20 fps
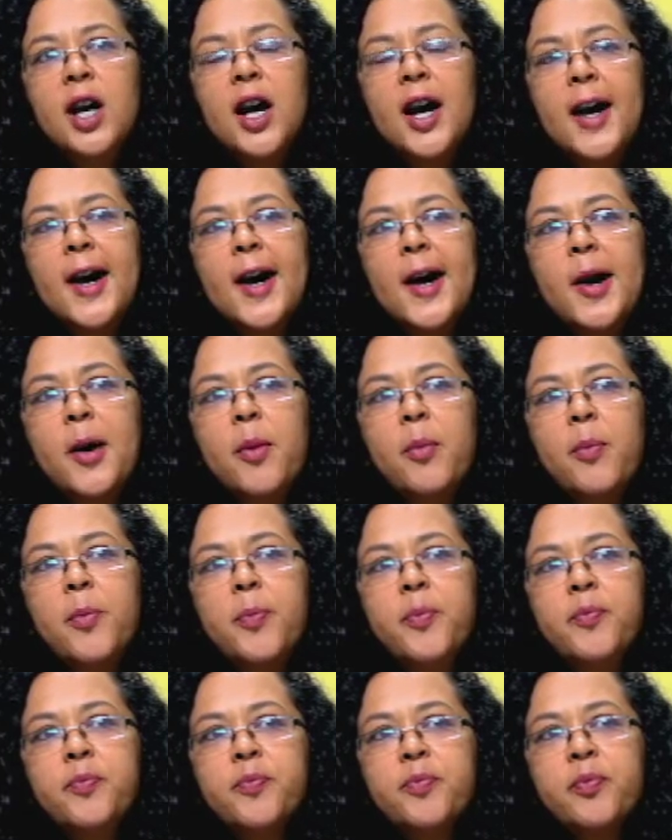
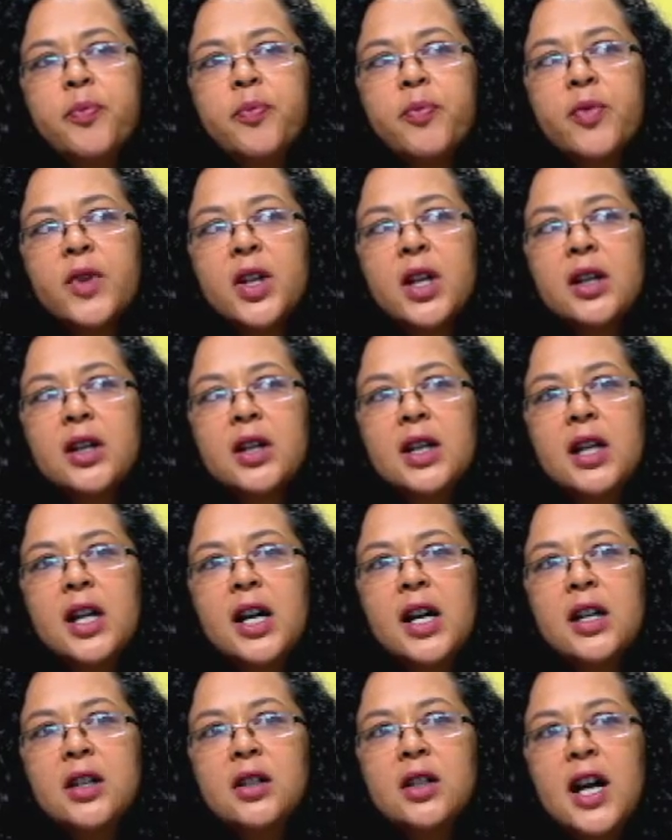
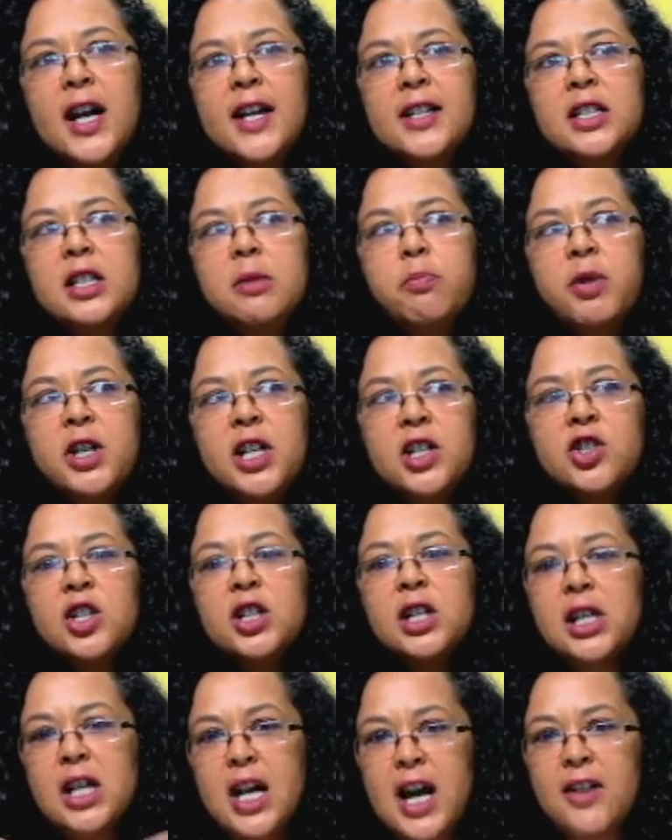and depression
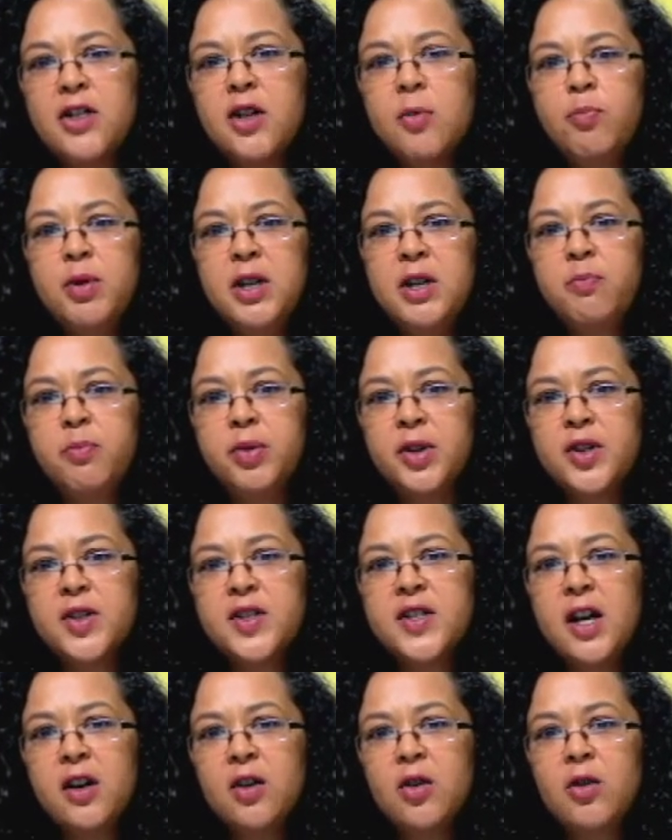in other people.
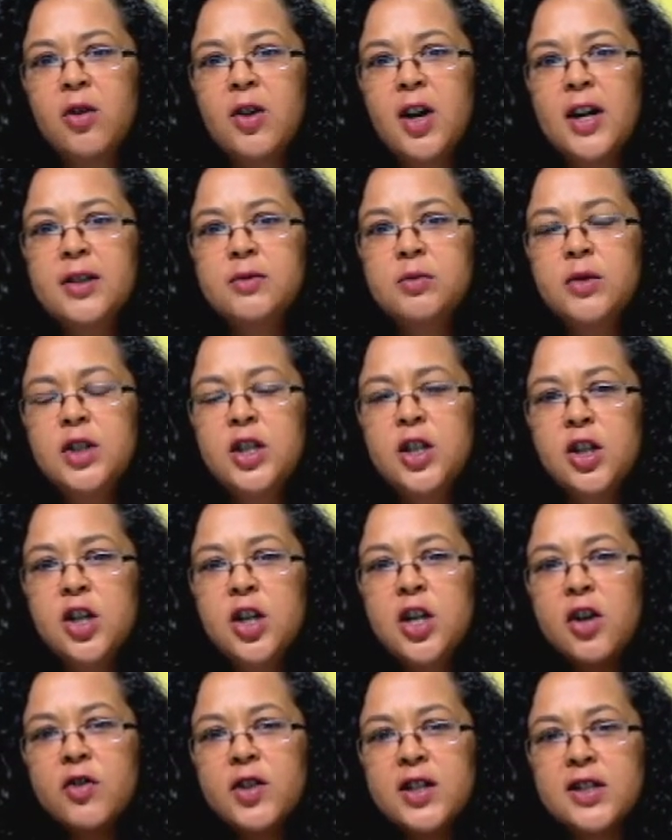So, you
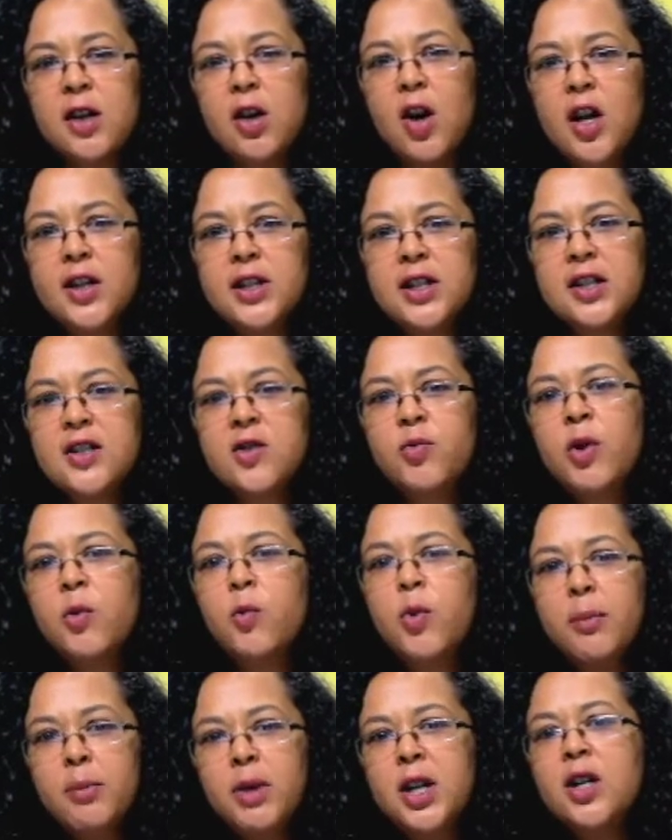know, there's a context where
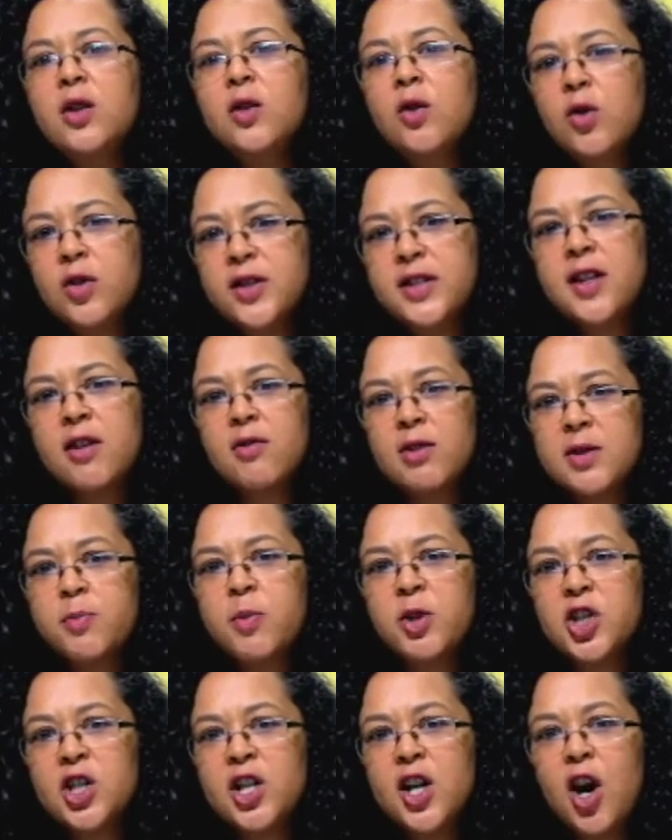women also
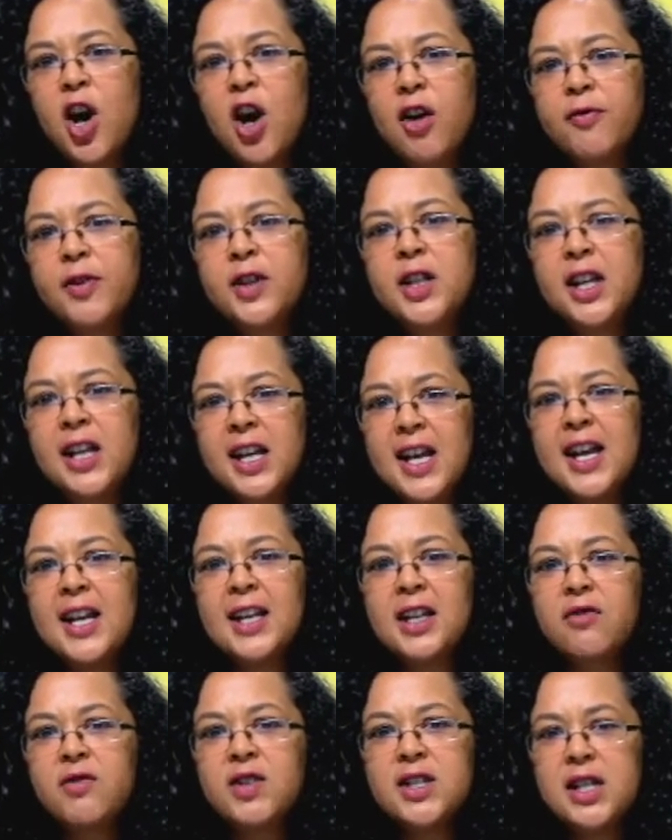especially are often the
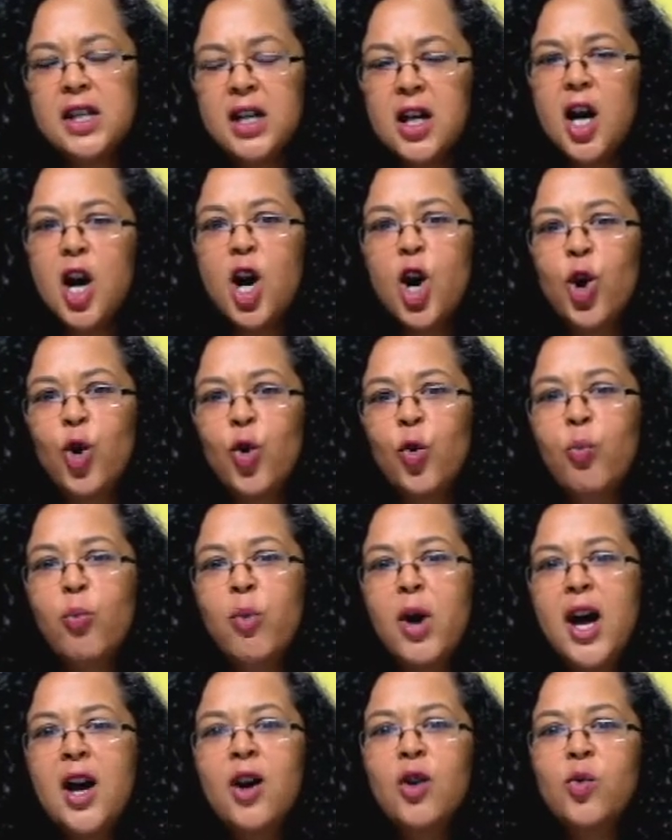caregivers in our home.
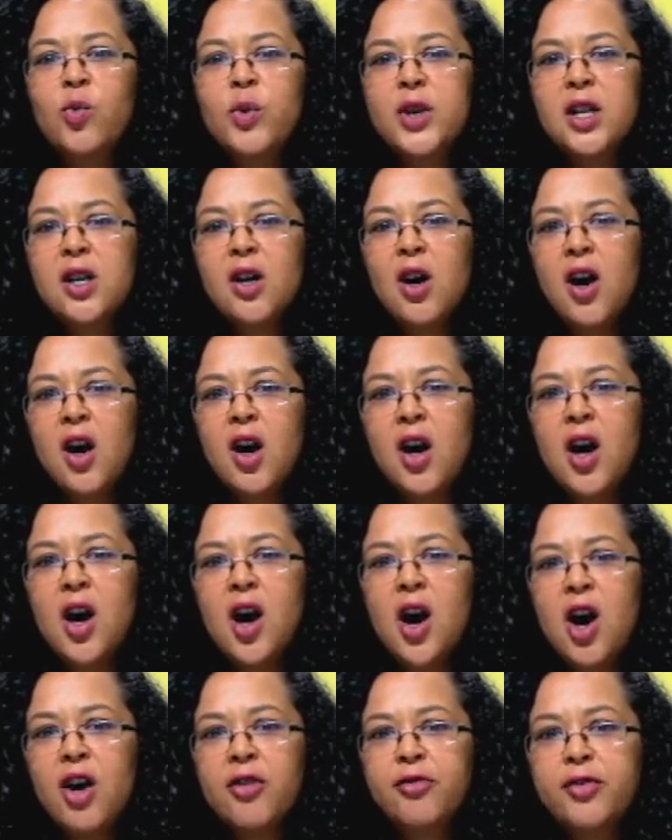We are
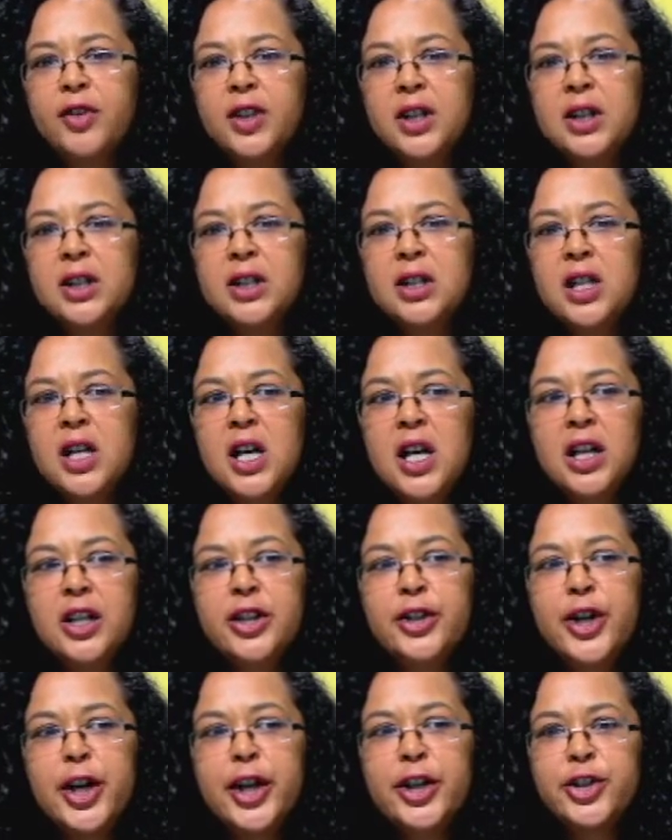often
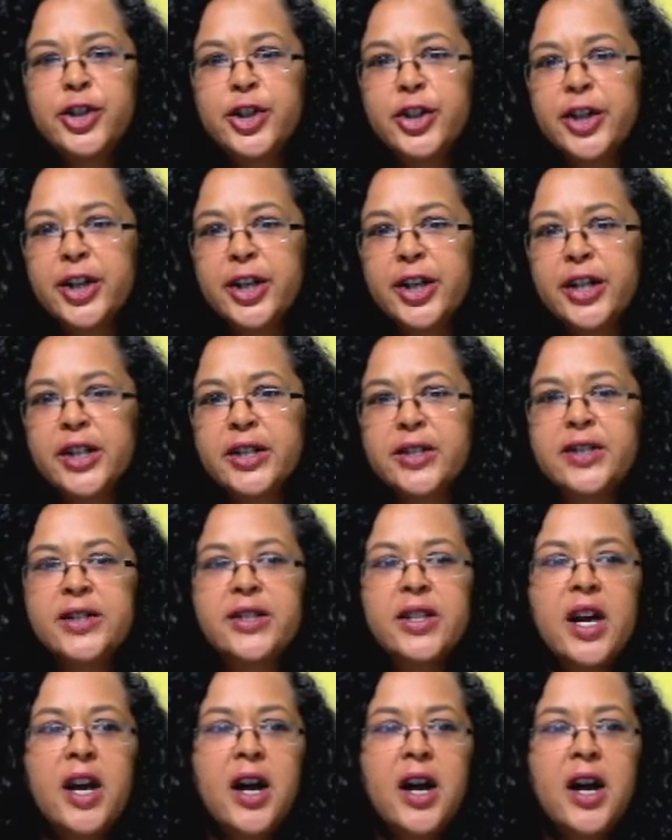nurturers,